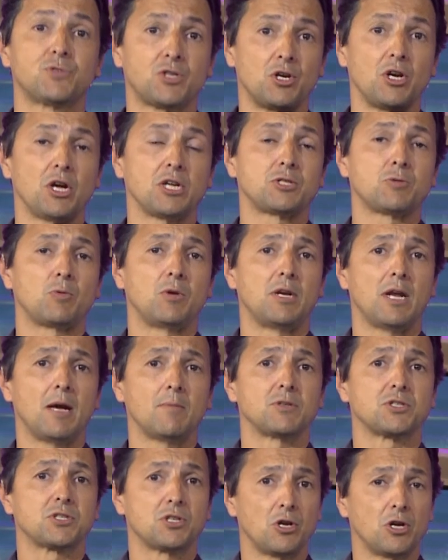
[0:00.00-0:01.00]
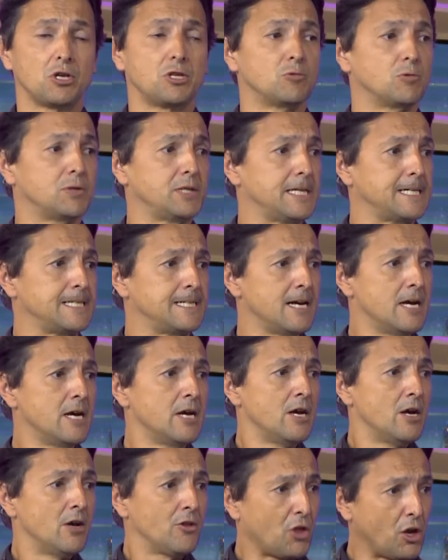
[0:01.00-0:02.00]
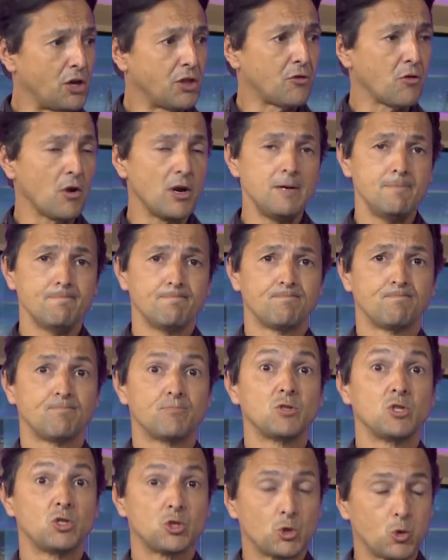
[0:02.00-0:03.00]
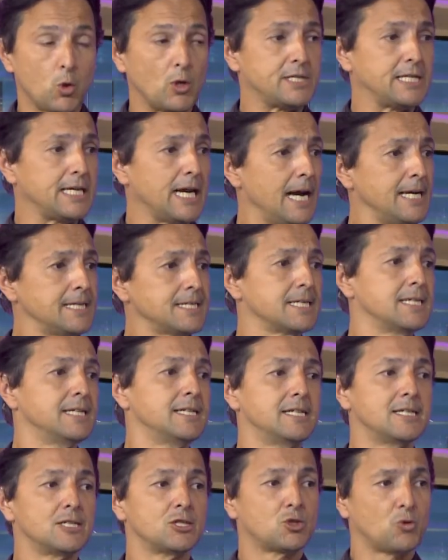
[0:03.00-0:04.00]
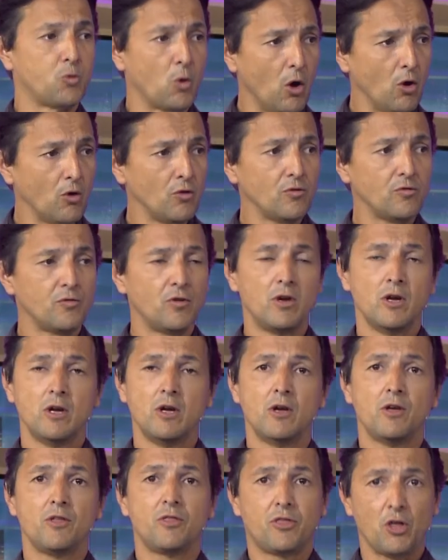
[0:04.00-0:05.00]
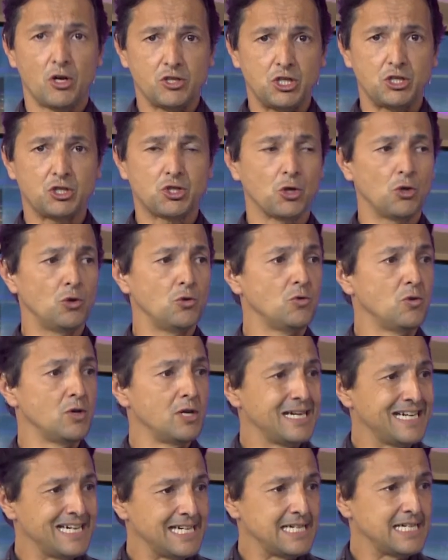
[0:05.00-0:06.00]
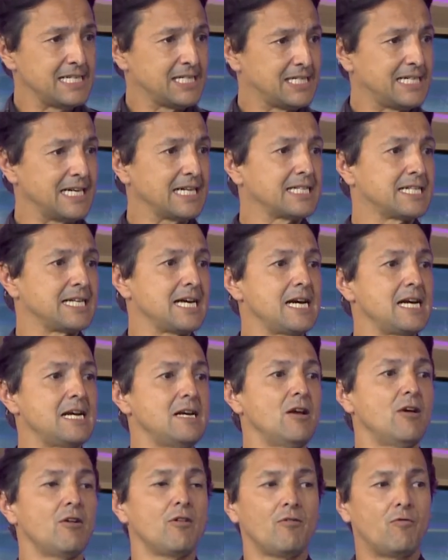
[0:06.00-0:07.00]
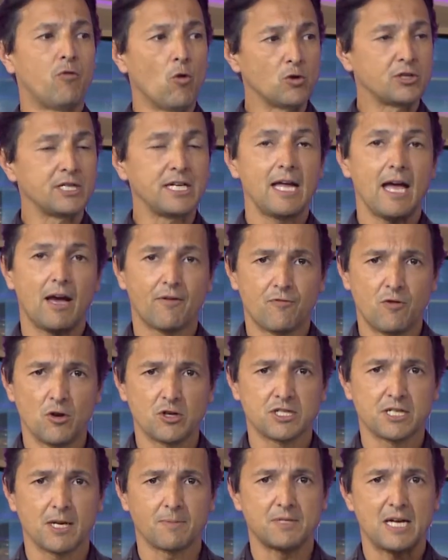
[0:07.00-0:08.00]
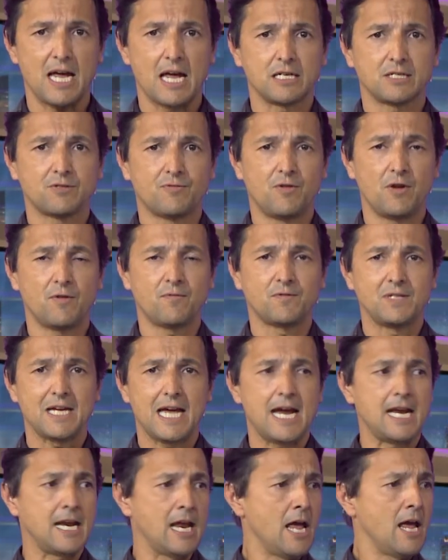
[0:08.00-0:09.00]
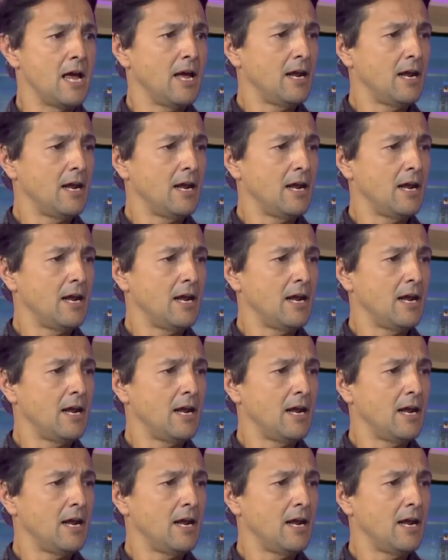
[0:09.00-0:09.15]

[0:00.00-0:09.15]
tonight's winning numbers. Tonight you will need 33, 28, 12, 32, 16, 40. Our first sub down is 15.